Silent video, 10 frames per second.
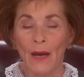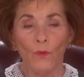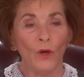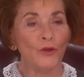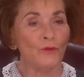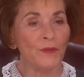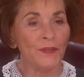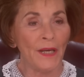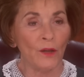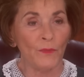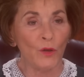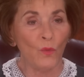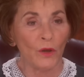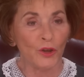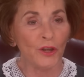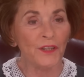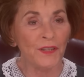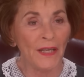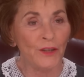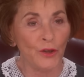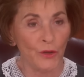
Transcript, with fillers: I want you to tell me what she said to